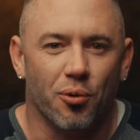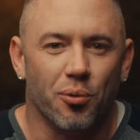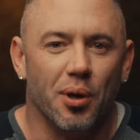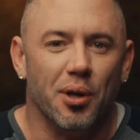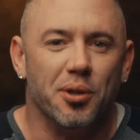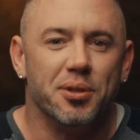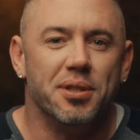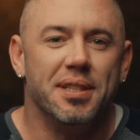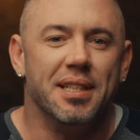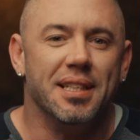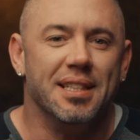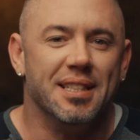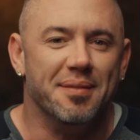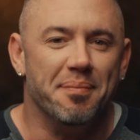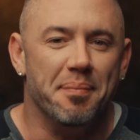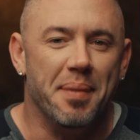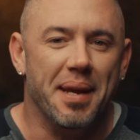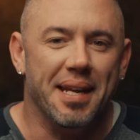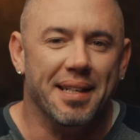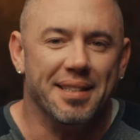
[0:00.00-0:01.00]
roast these
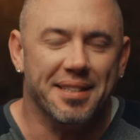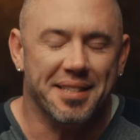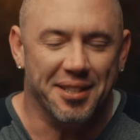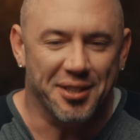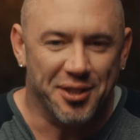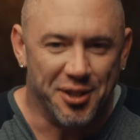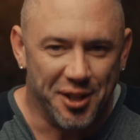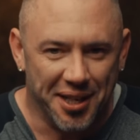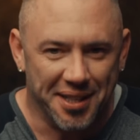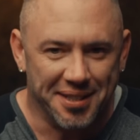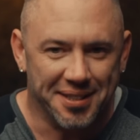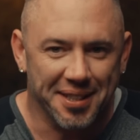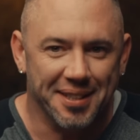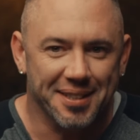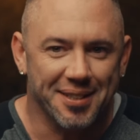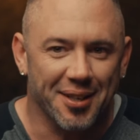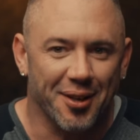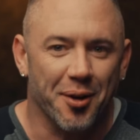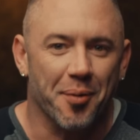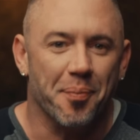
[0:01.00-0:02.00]
meats and
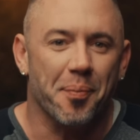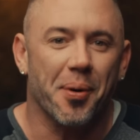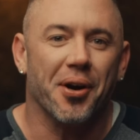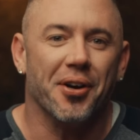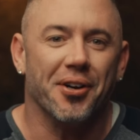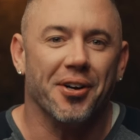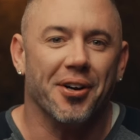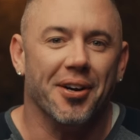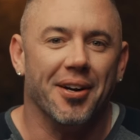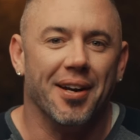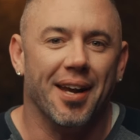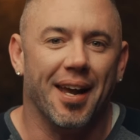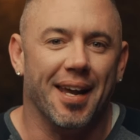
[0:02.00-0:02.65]
cheeses on a burner,